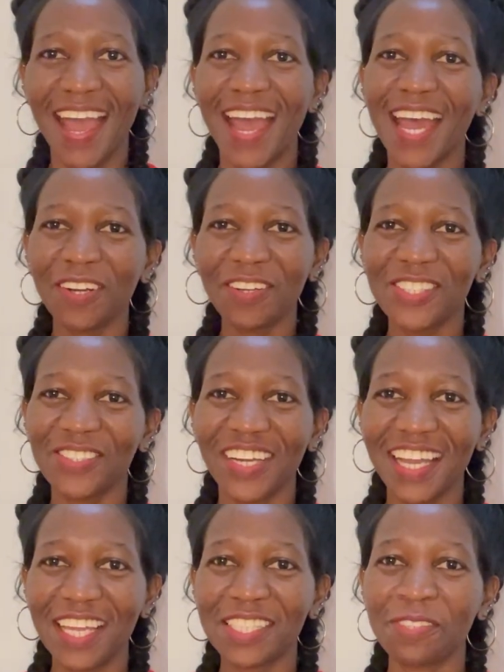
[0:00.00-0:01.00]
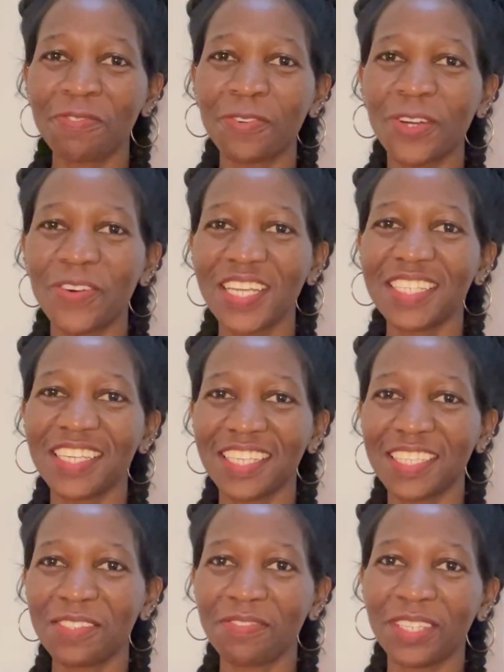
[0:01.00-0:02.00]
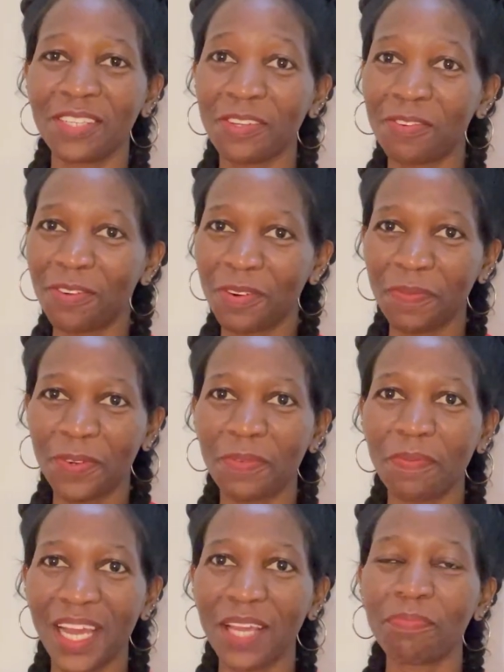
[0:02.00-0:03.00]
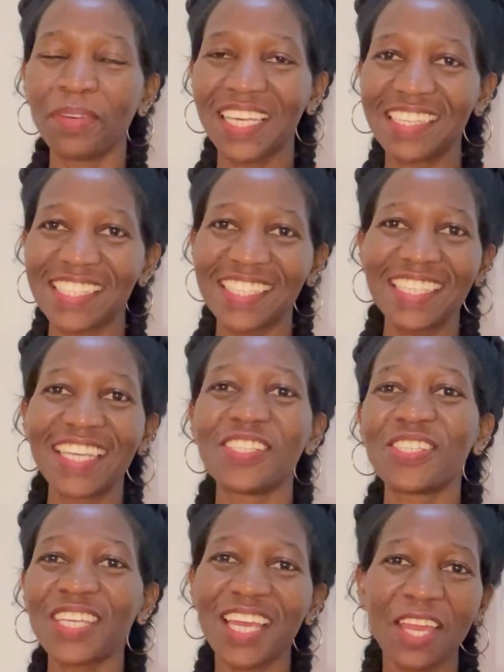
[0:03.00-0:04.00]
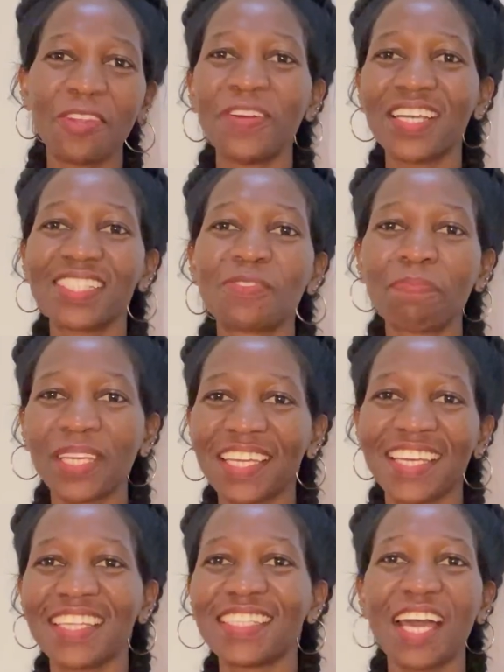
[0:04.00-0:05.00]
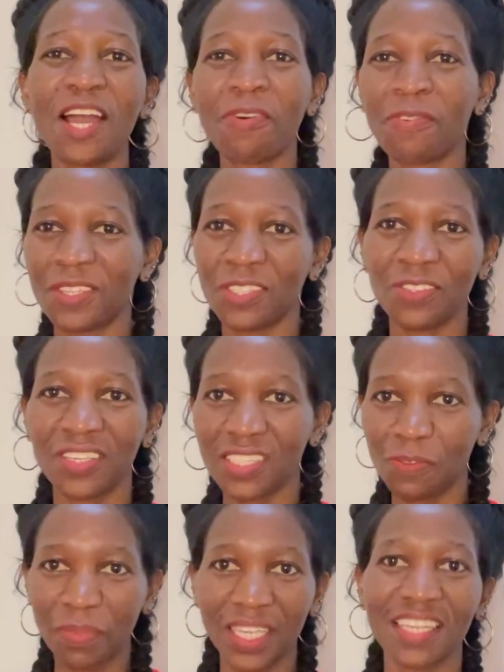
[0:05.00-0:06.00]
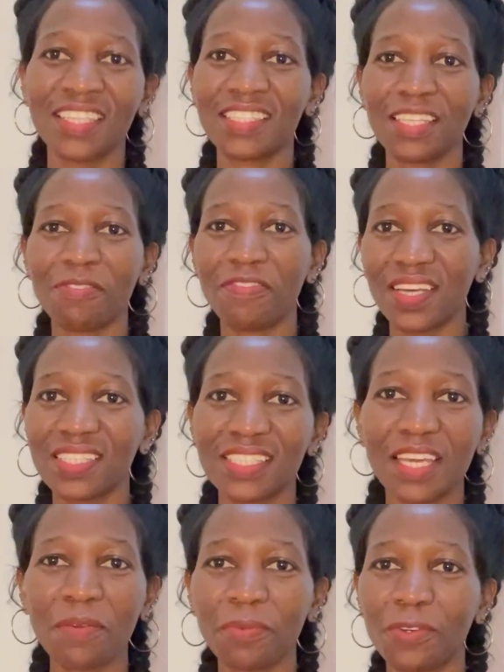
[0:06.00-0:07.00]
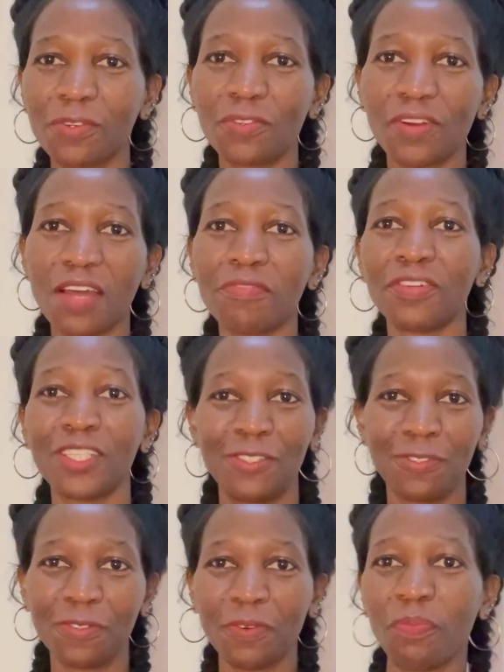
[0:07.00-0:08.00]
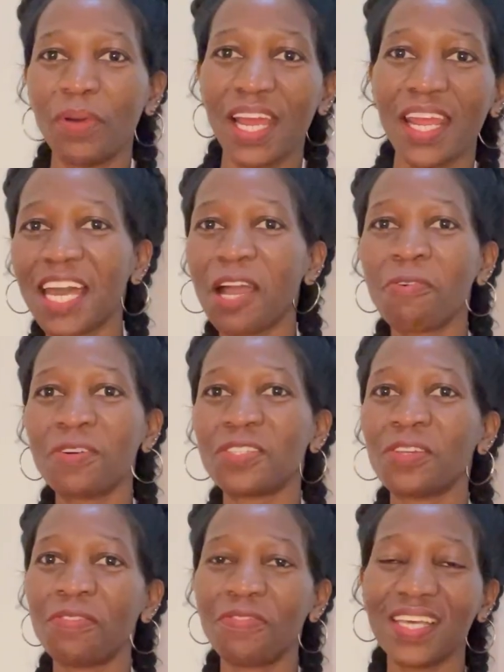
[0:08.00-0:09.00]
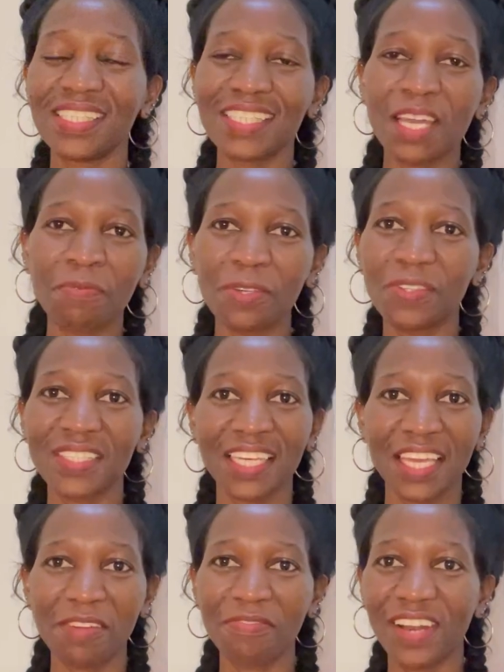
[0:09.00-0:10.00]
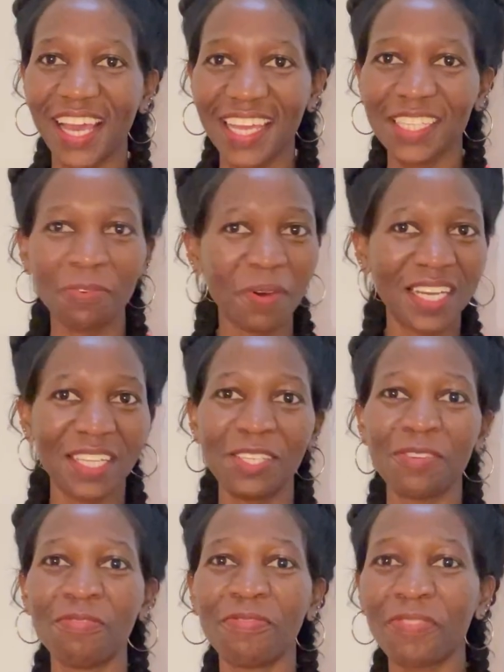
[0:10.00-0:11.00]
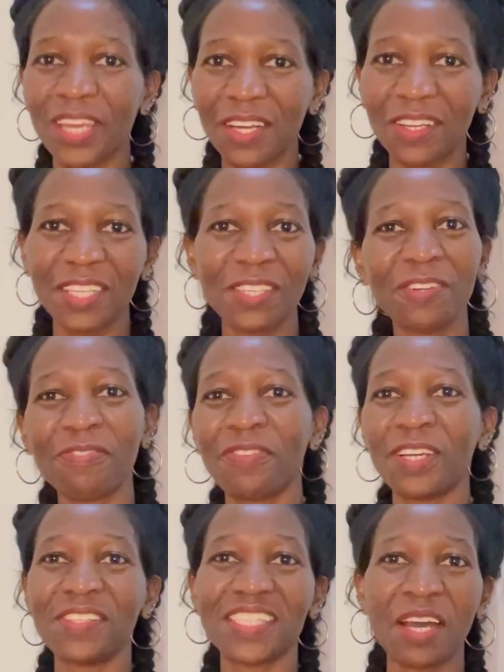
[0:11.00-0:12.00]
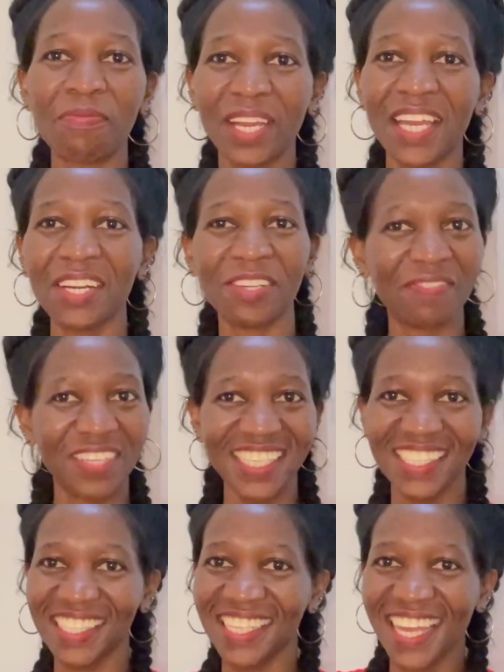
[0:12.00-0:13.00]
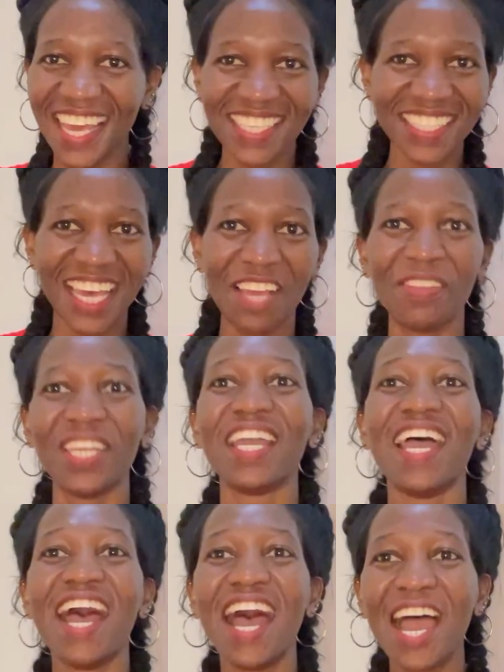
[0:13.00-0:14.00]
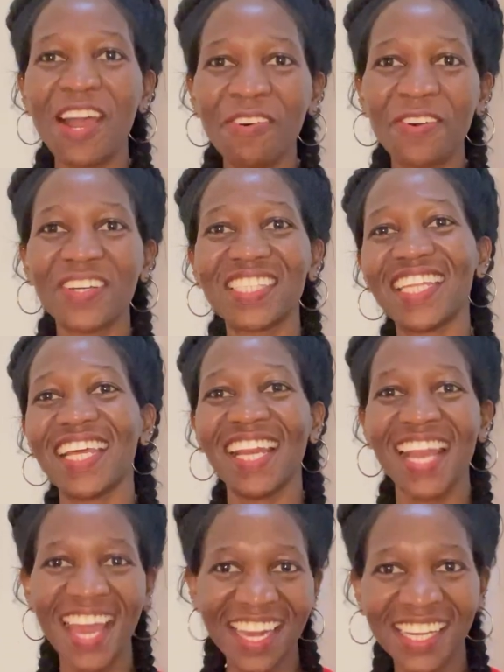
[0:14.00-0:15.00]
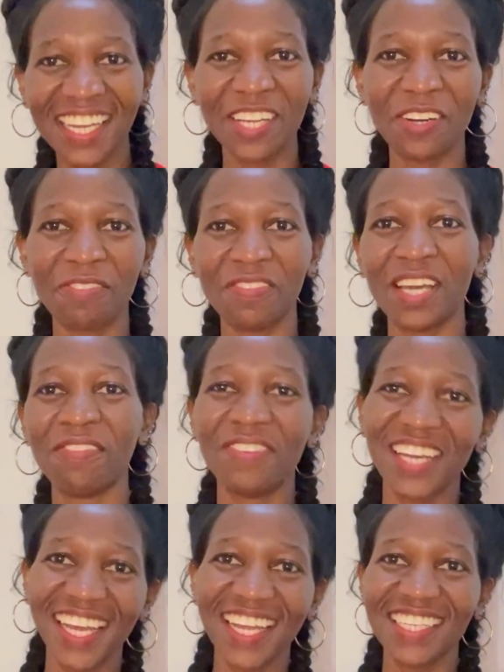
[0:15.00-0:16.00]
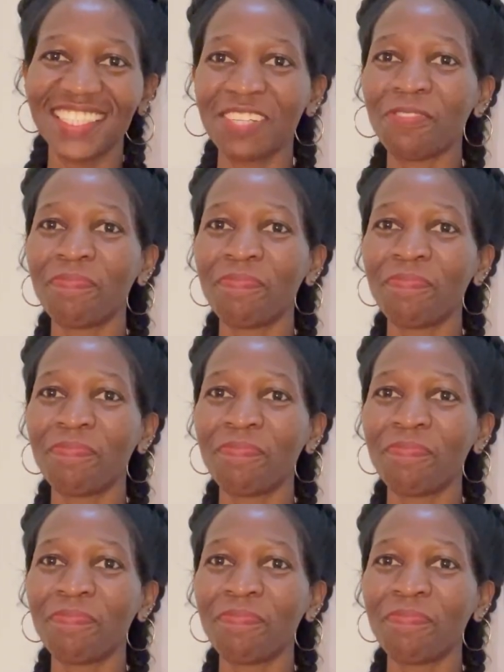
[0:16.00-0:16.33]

And also guys, if you are watching this video from Dubai, please share your experience. How was your experience the first time you traveled to Dubai? How was your first time using a flight? What did you feel? Did you feel some kind of dizziness? I mean, how was the landing of the flight?